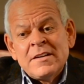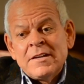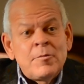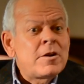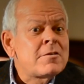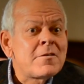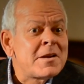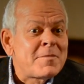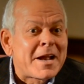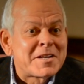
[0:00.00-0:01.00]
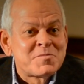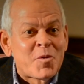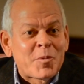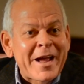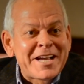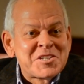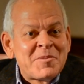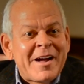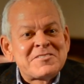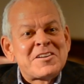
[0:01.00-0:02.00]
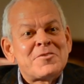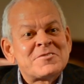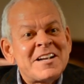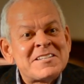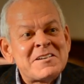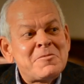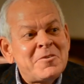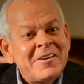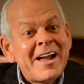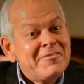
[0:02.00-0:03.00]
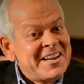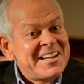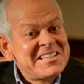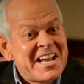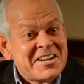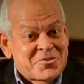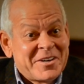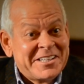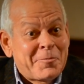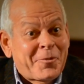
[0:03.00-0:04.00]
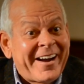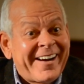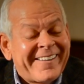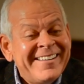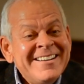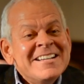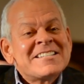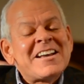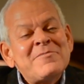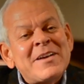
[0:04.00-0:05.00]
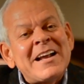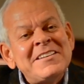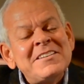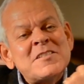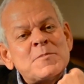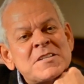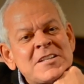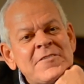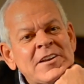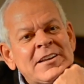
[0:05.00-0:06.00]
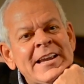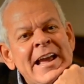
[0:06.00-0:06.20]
we don't know anybody that's more passionate about souls. And I said, well, evidently he's answering the prayer. So, but I do specifically